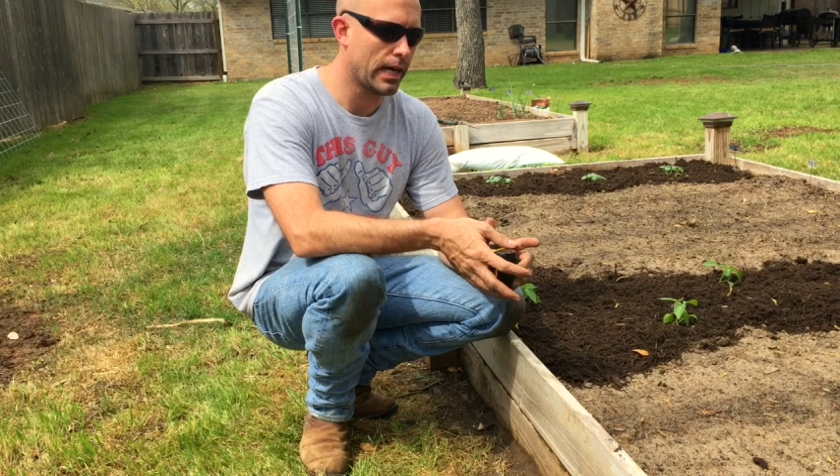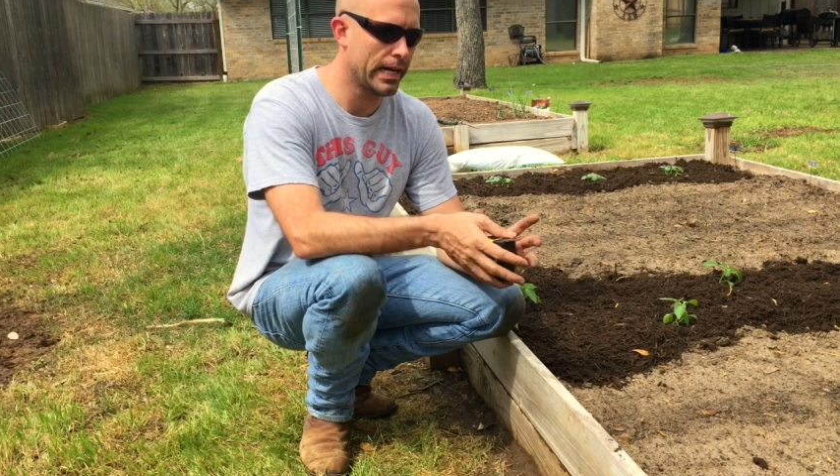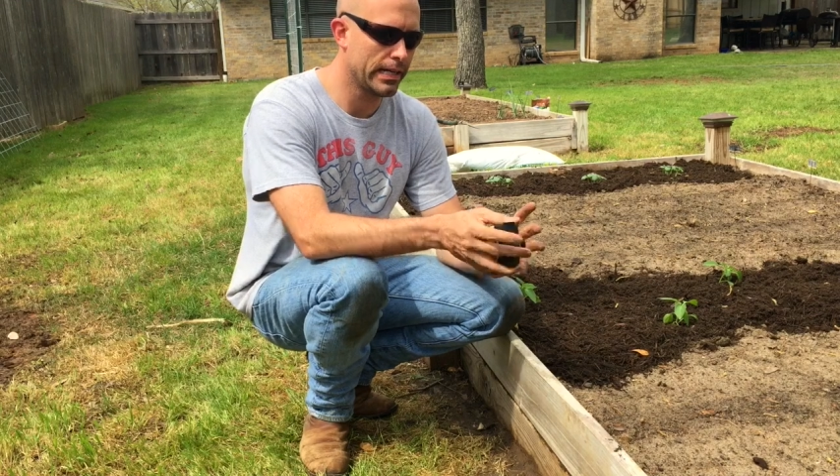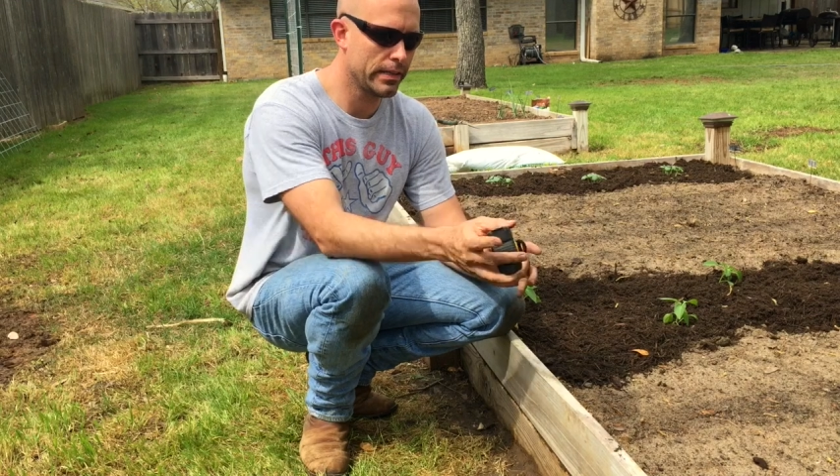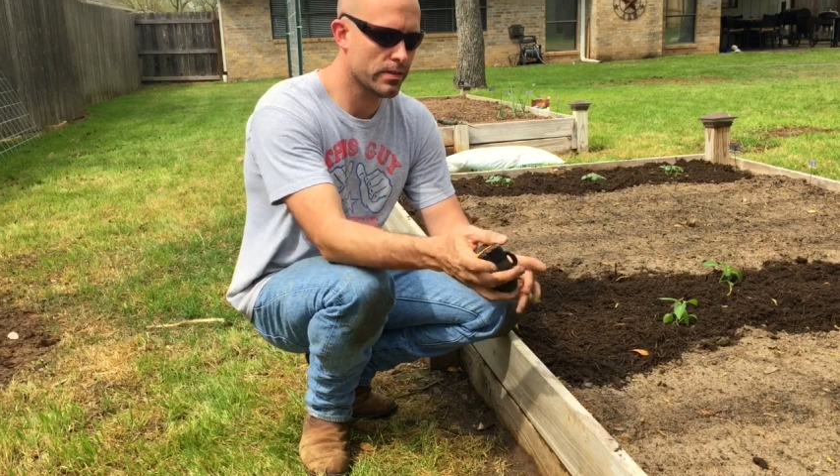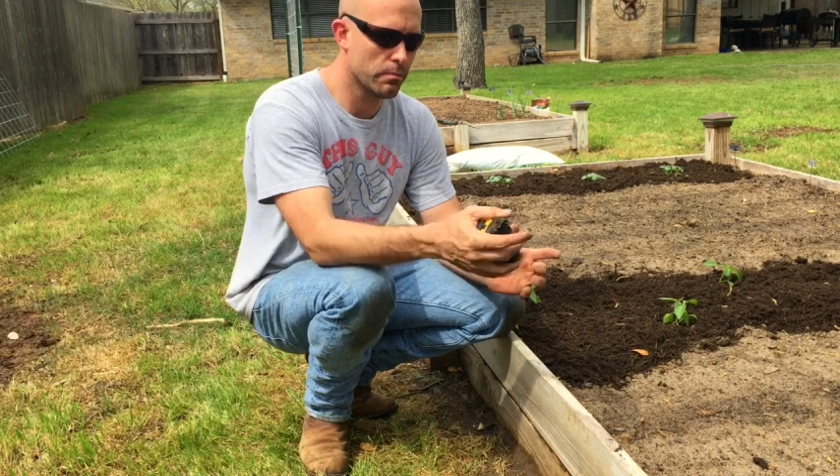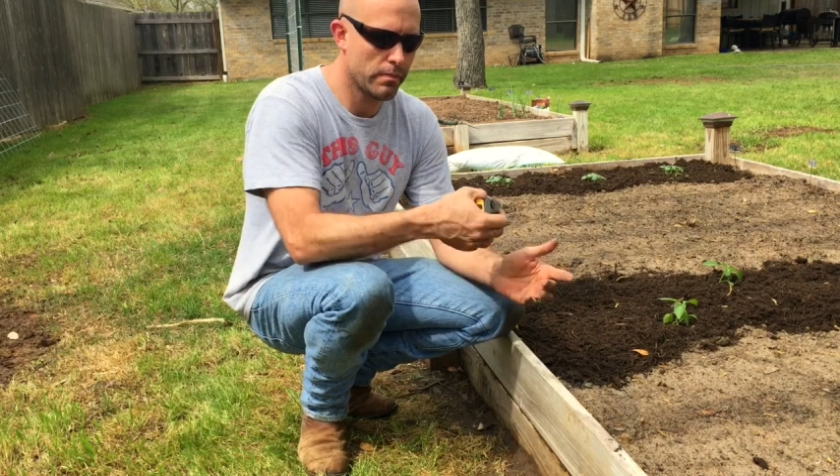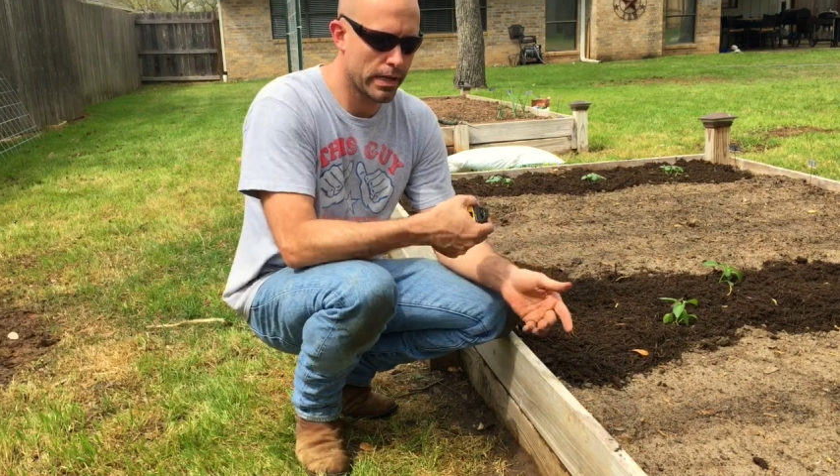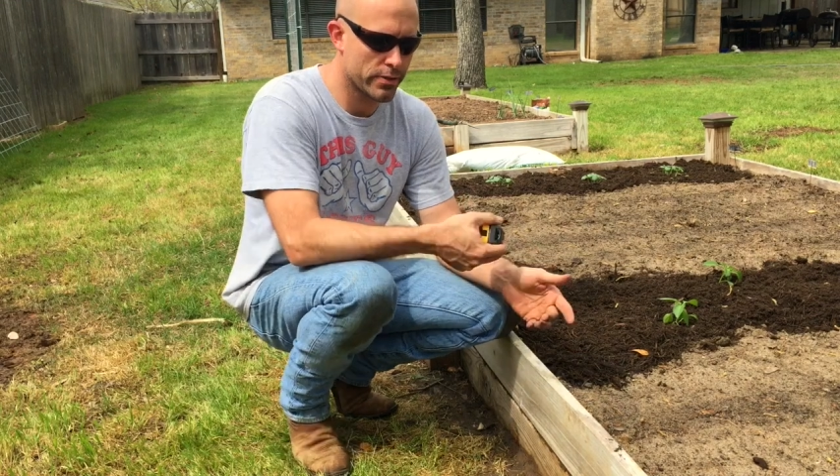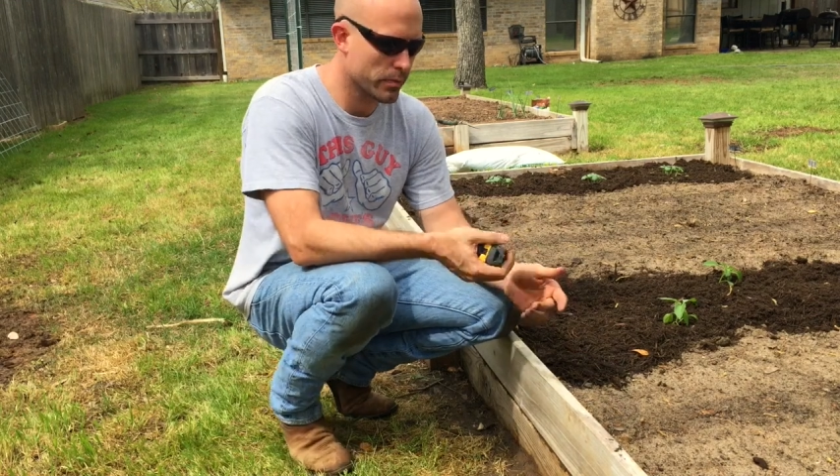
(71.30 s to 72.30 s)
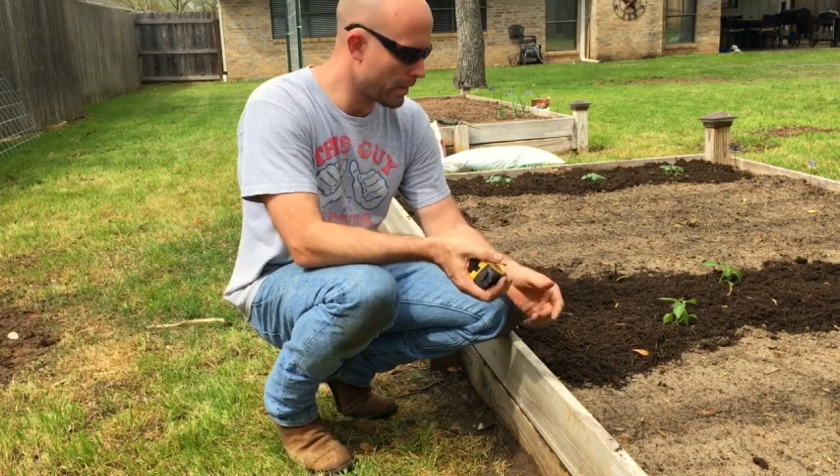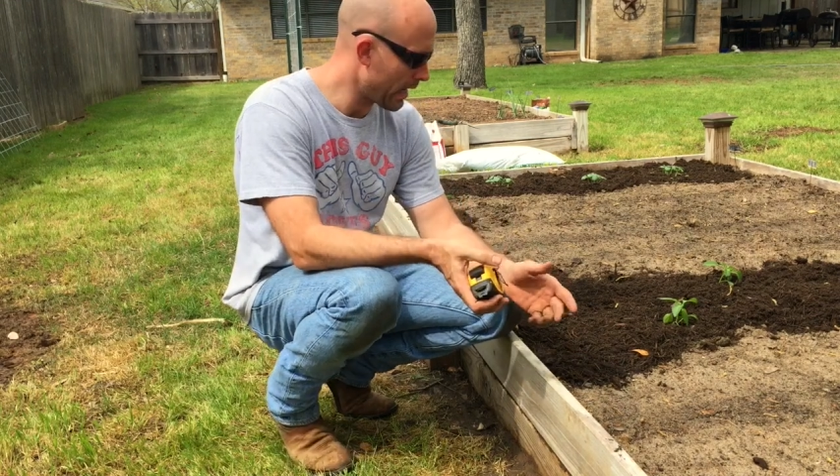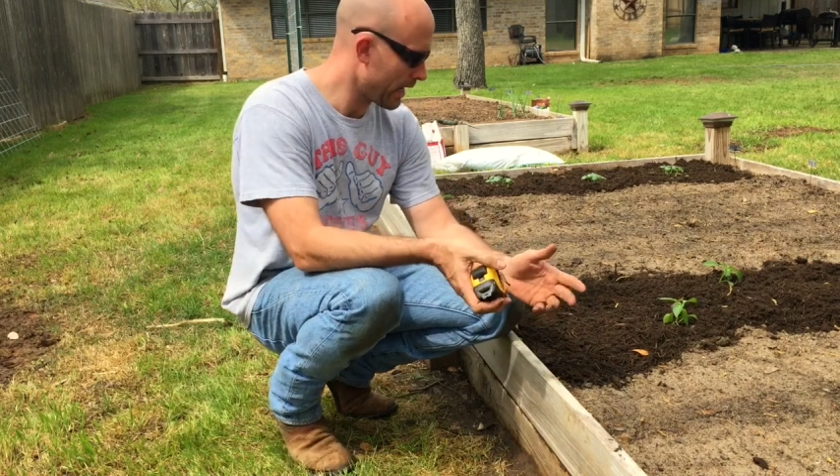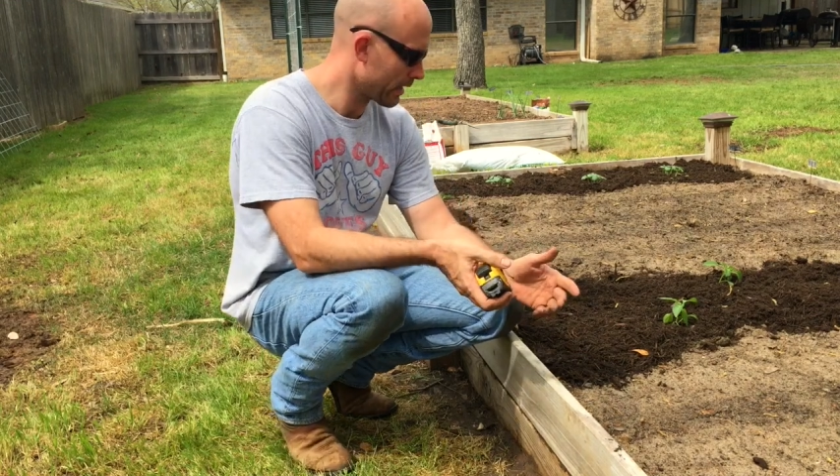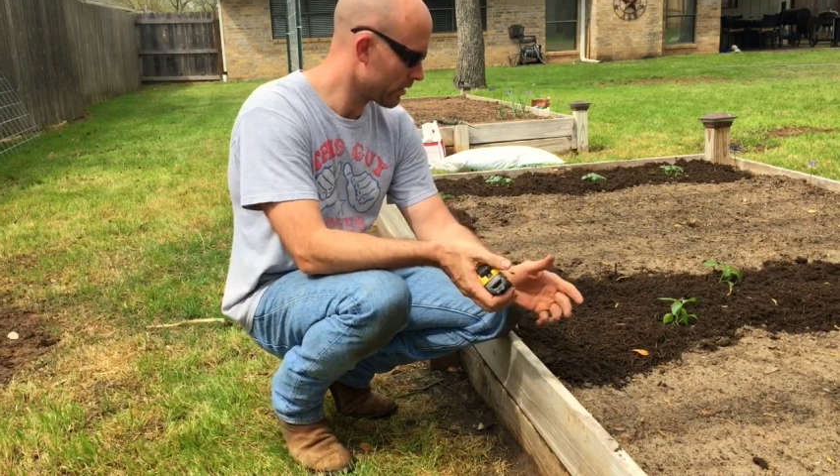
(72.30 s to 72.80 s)
I need to measure
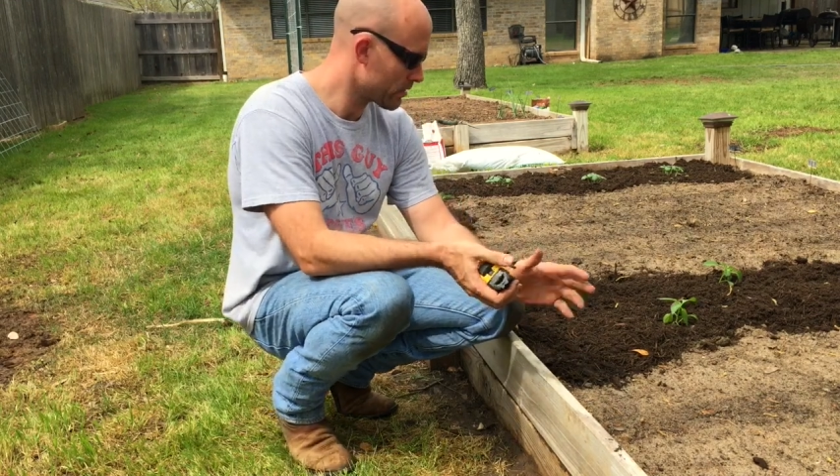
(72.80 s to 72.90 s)
back